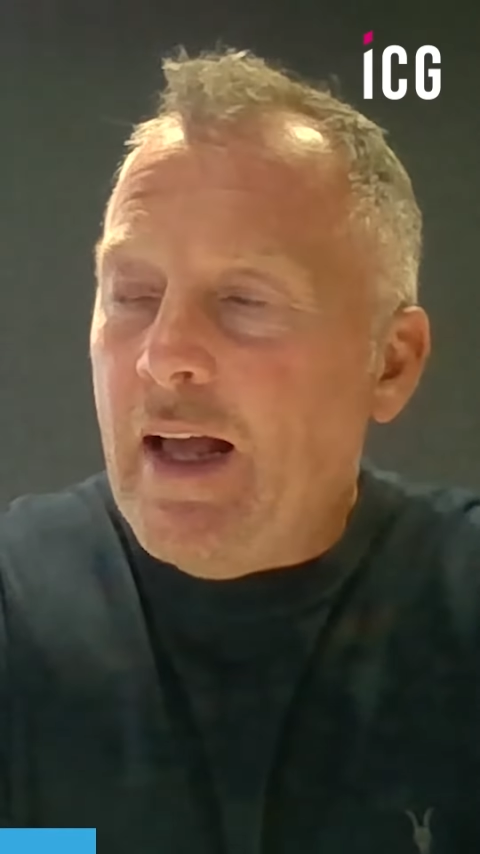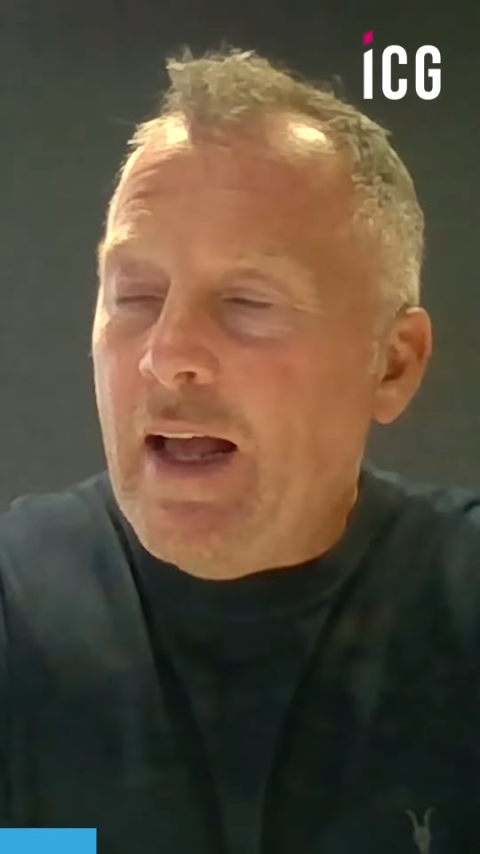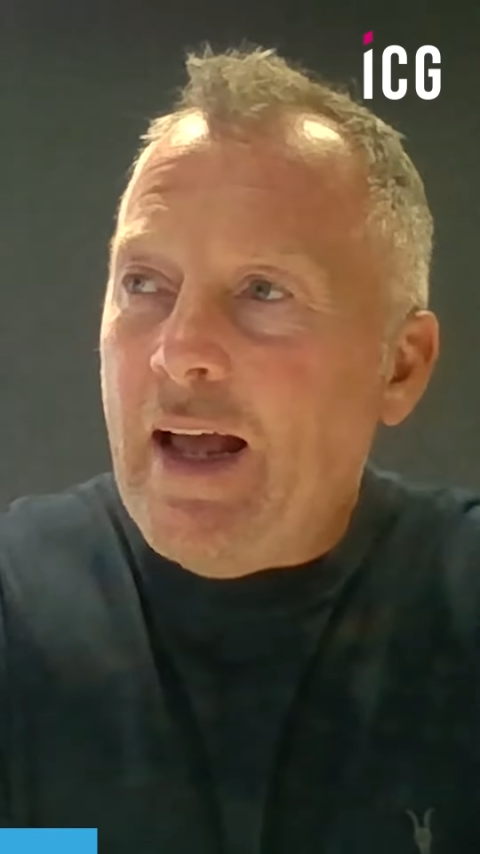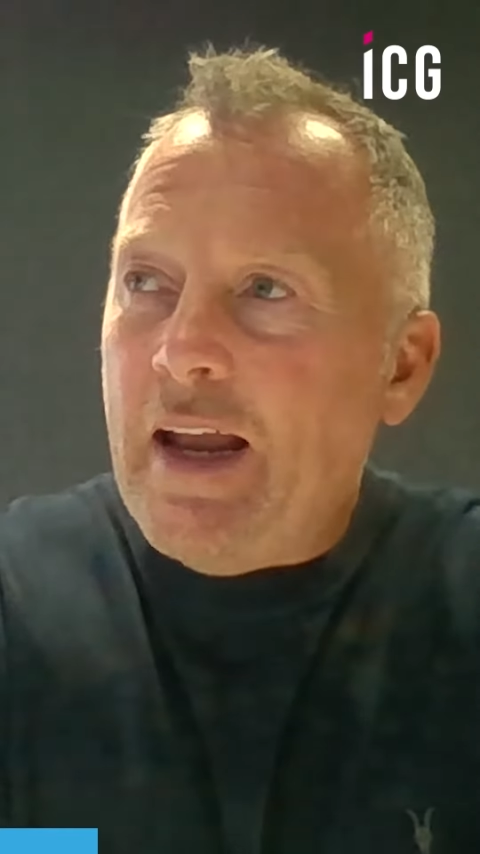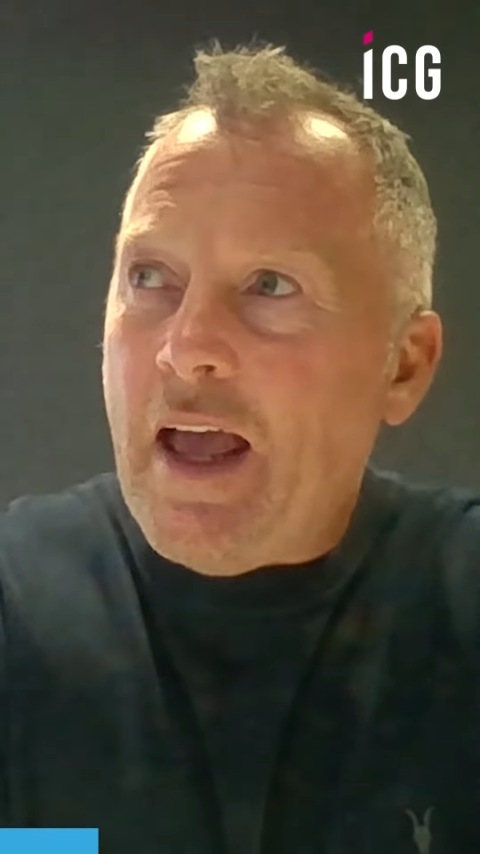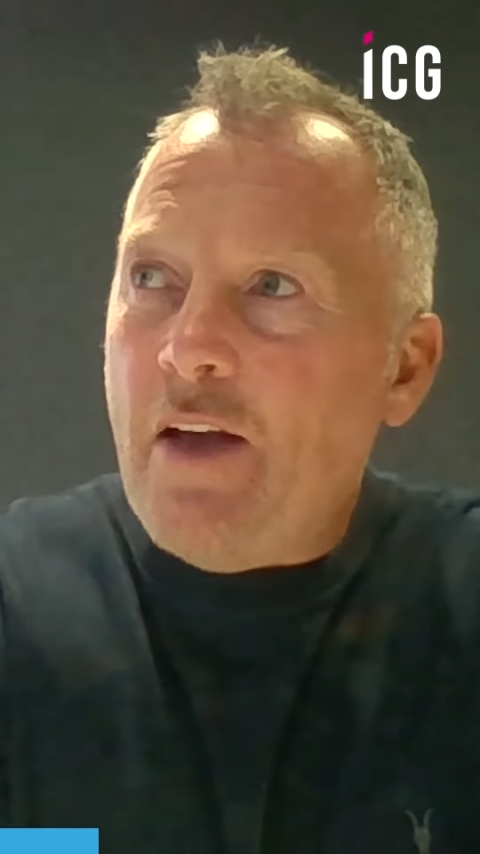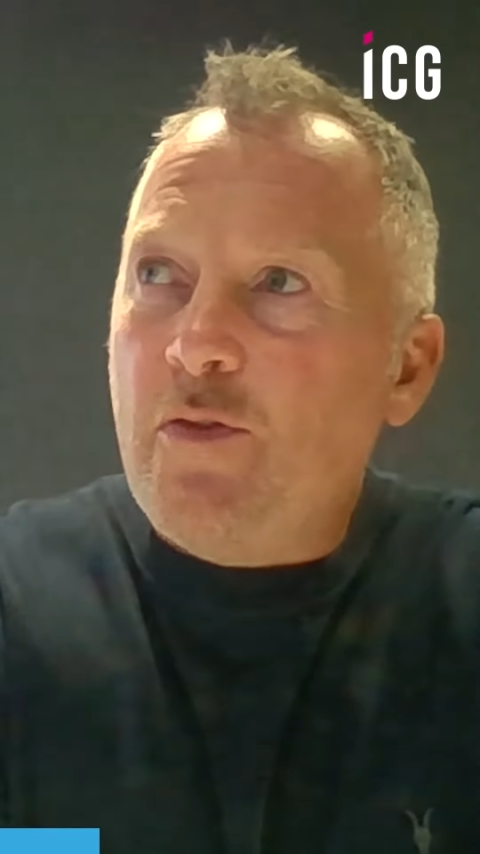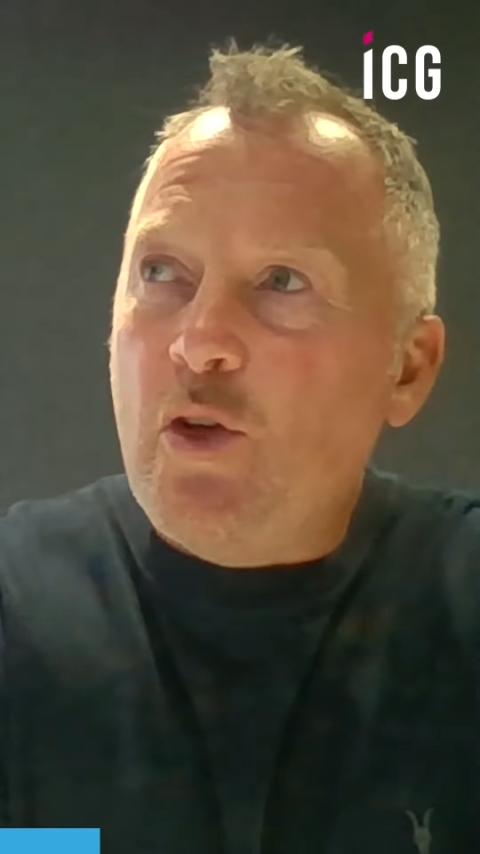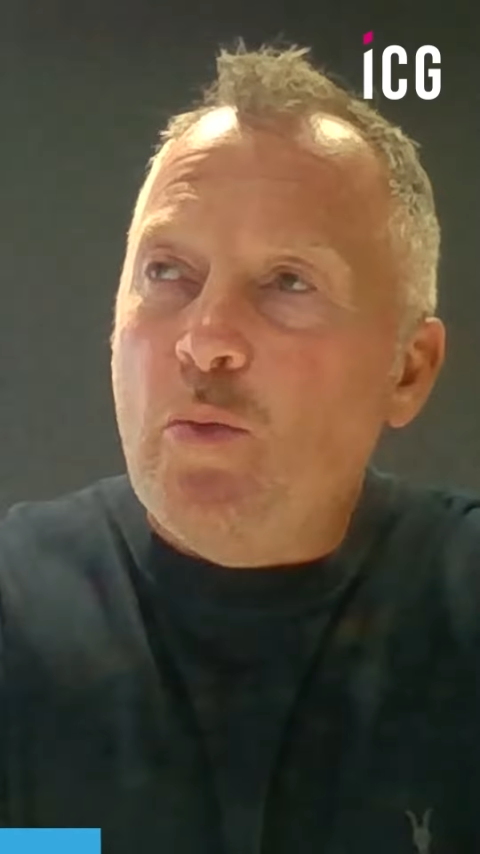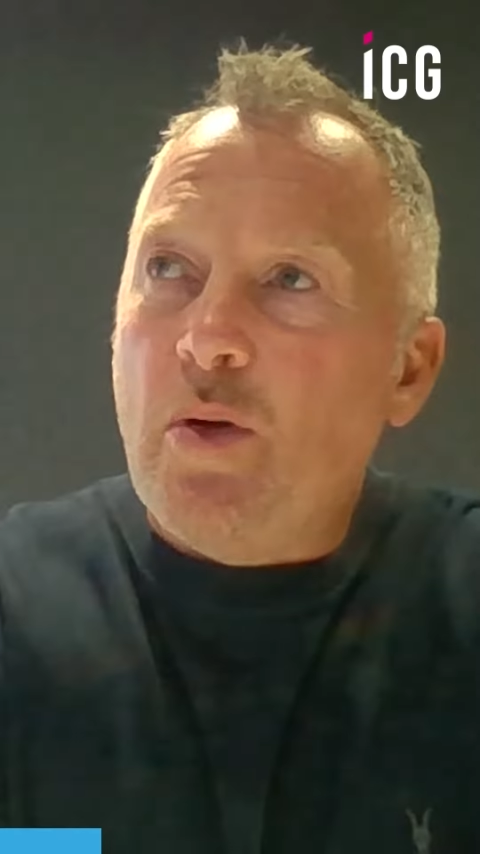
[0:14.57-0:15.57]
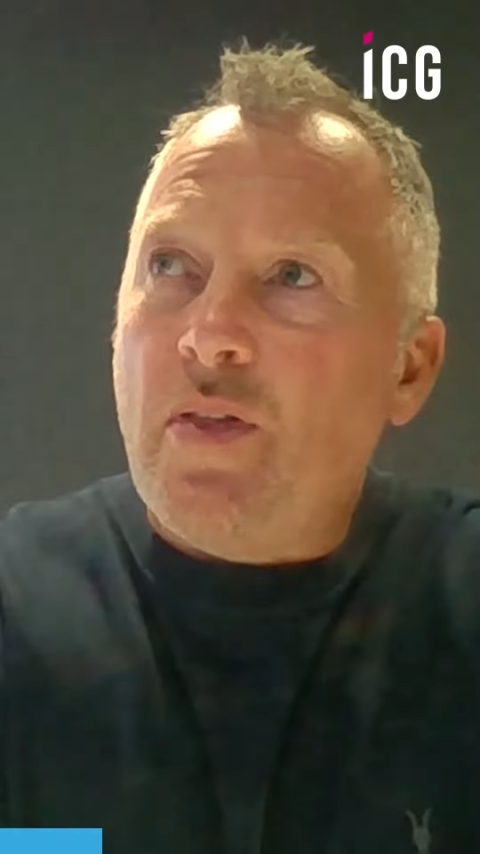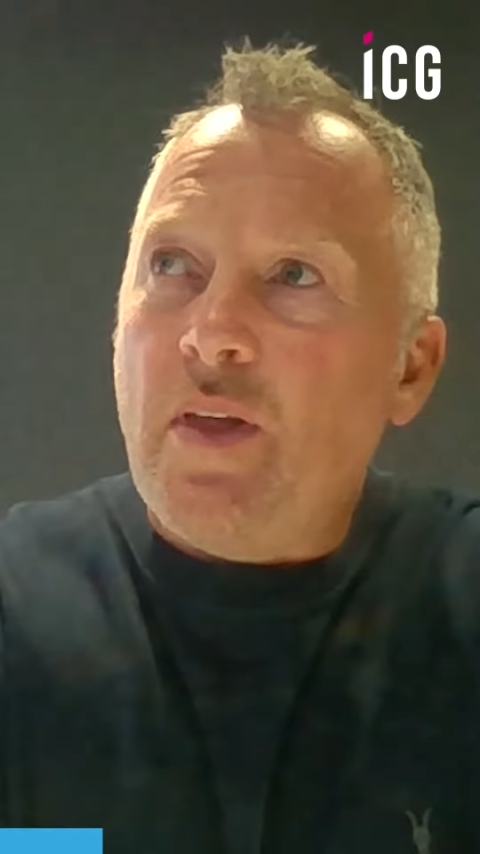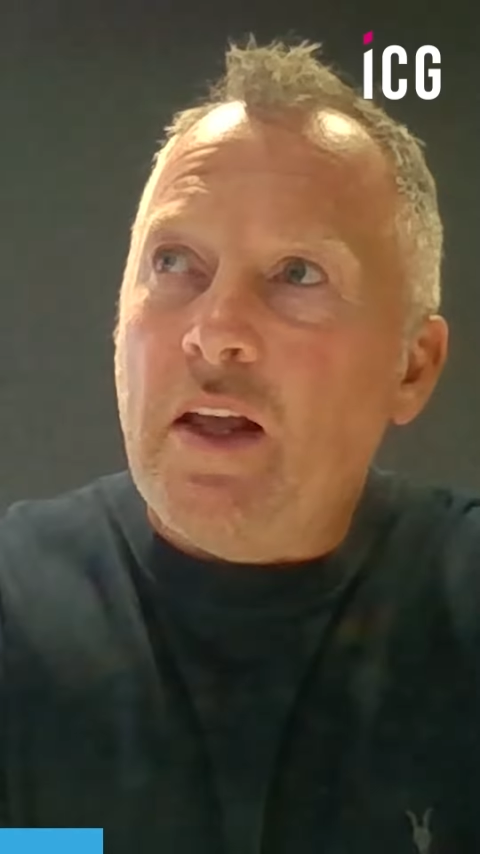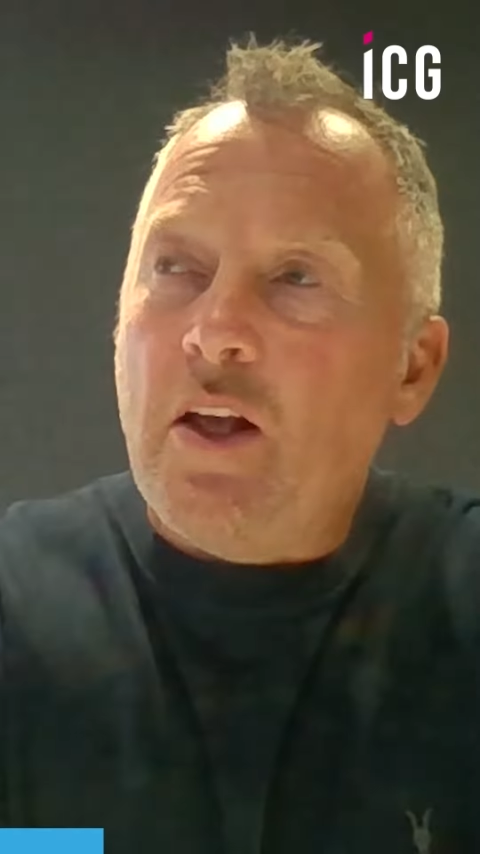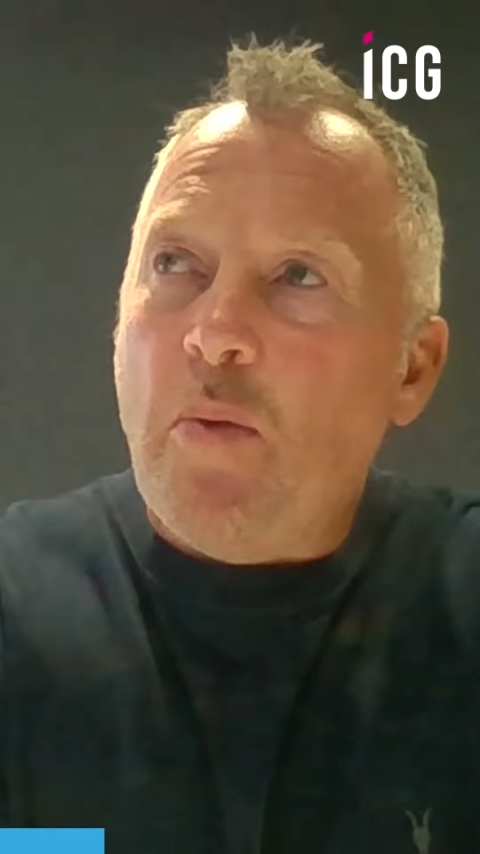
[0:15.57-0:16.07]
and how Viewber
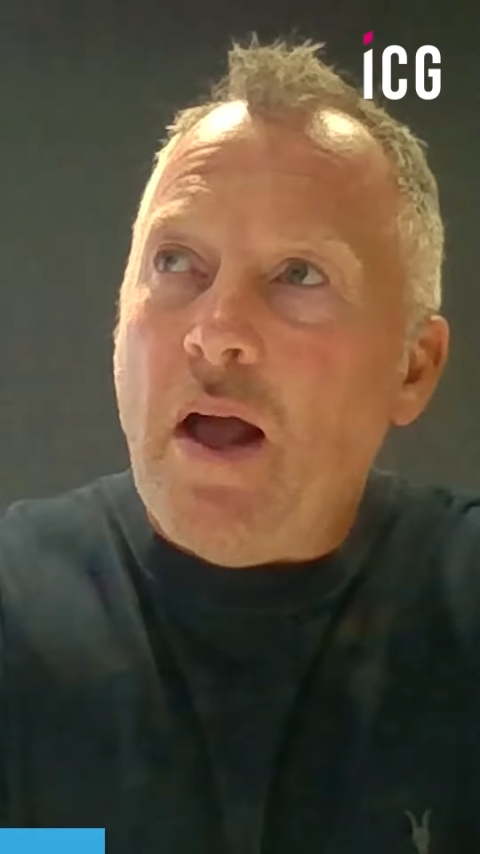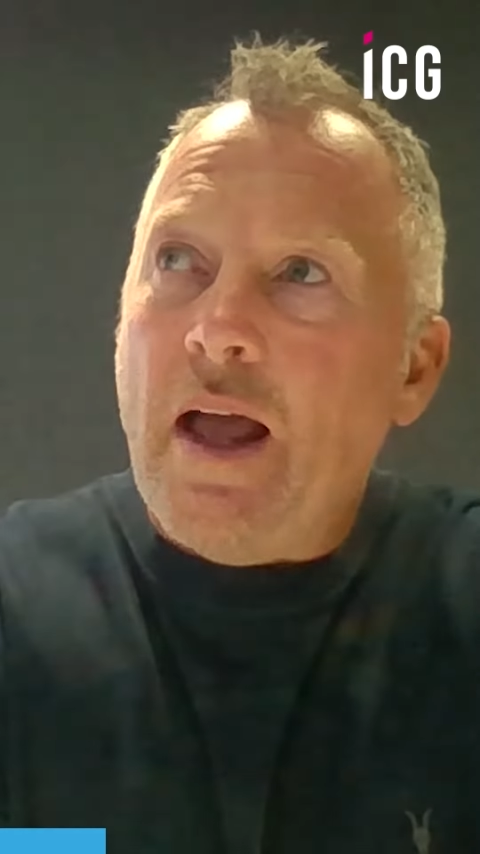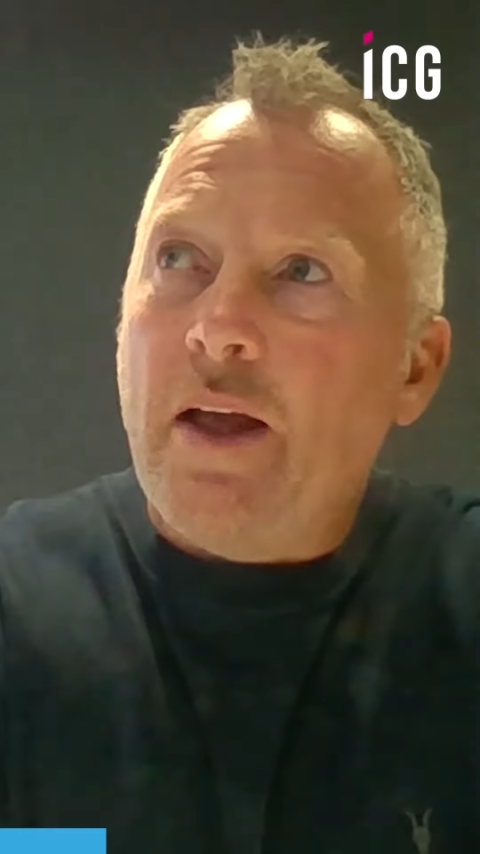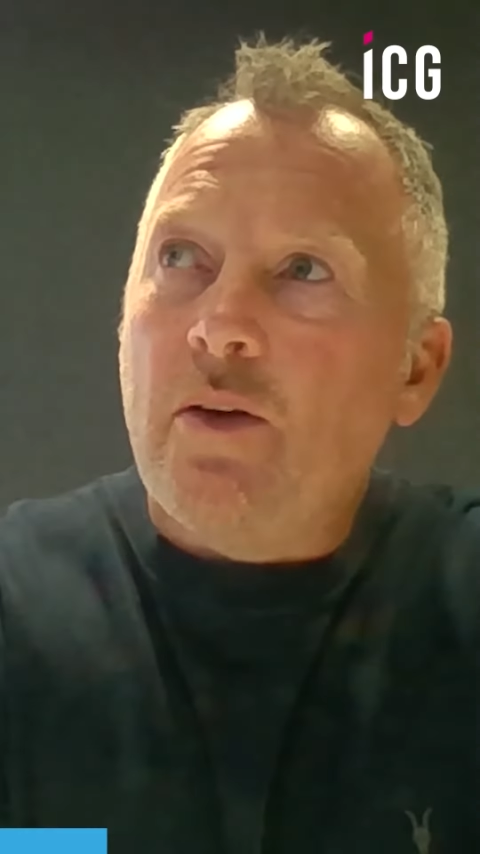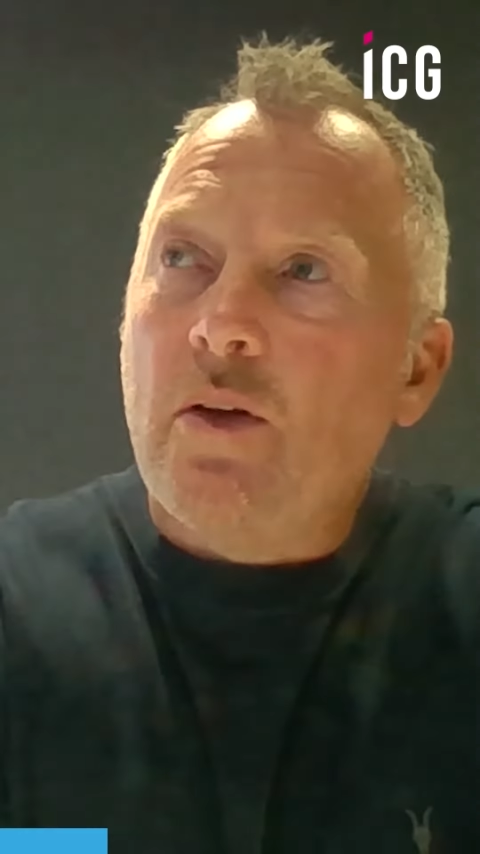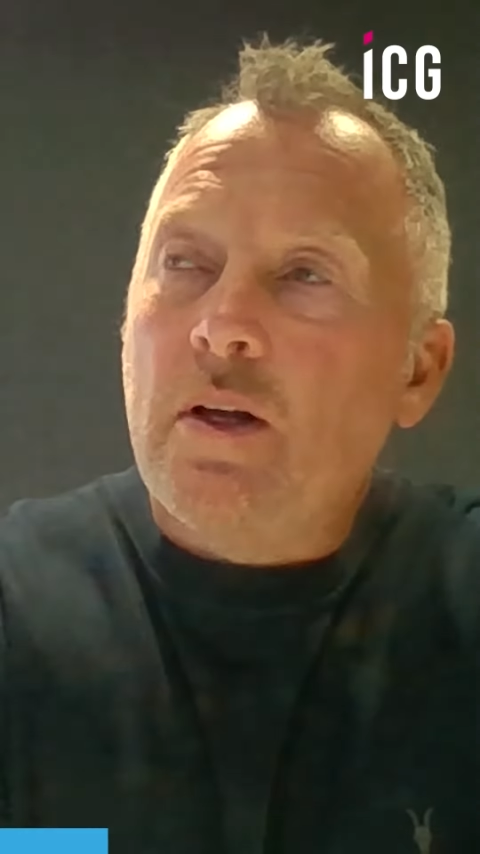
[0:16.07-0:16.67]
think about